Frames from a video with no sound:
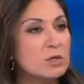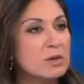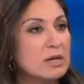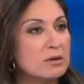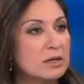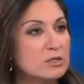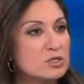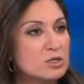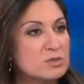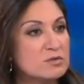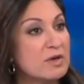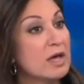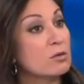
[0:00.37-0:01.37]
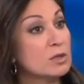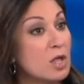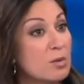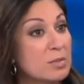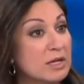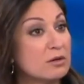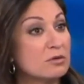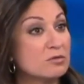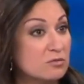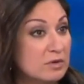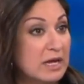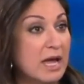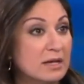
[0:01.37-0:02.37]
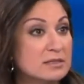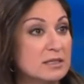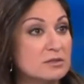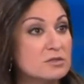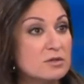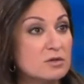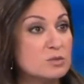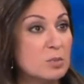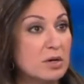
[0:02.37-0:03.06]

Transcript: are you hearing in terms of how lawmakers are reacting to those